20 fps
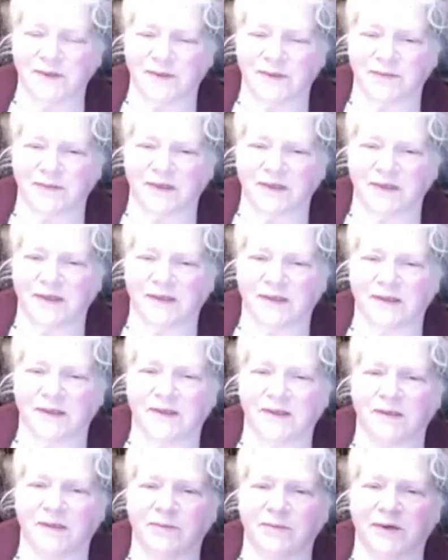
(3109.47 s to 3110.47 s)
being
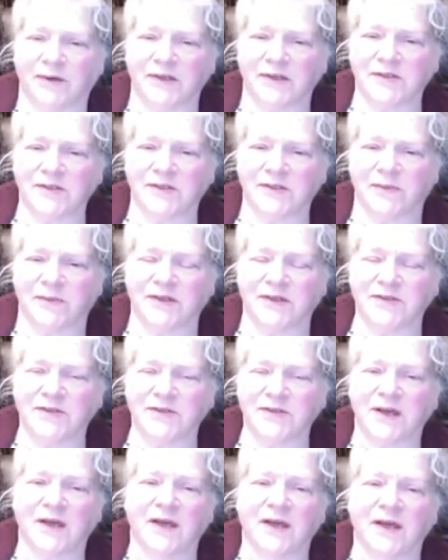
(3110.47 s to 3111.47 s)
impartial, because
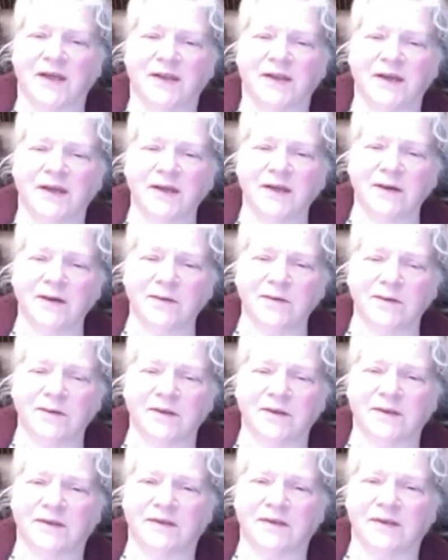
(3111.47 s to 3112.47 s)
they don't
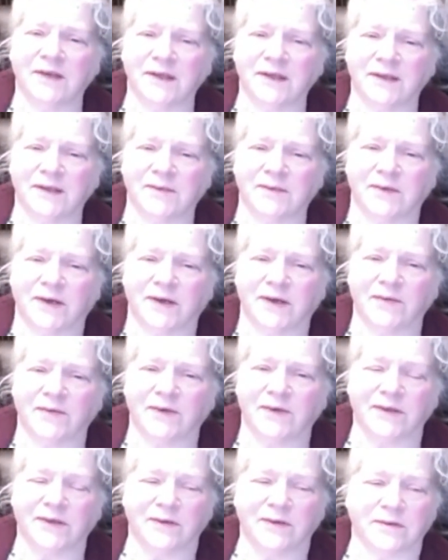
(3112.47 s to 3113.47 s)
think the way we
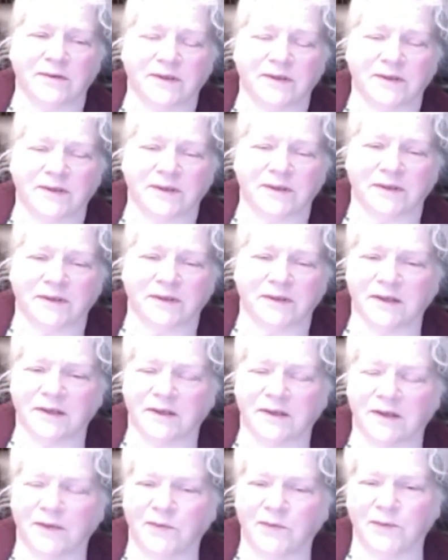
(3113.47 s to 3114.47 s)
do, and
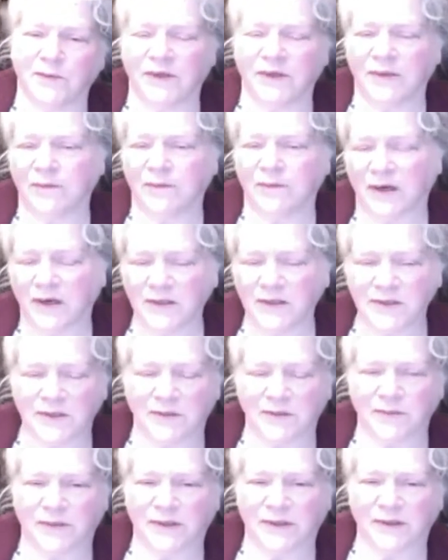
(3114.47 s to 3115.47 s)
they would be impartial,
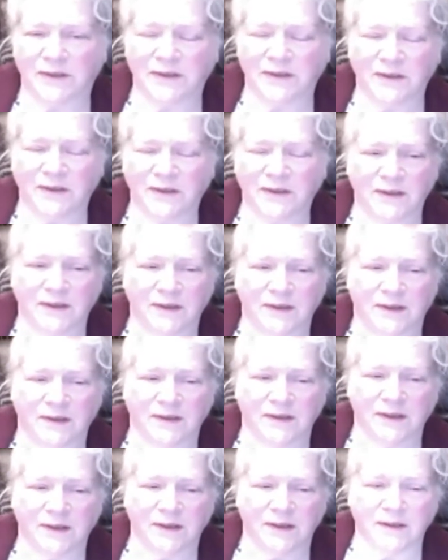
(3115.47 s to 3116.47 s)
but
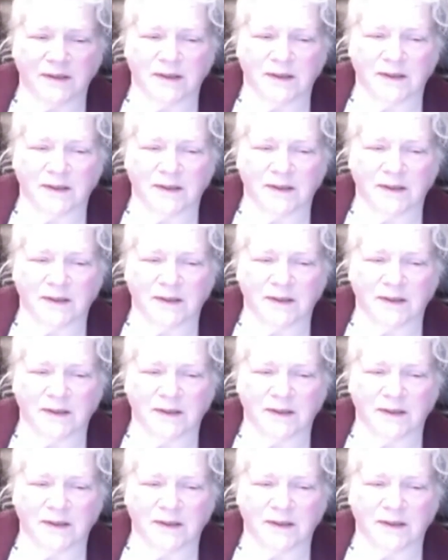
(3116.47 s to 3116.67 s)
they are not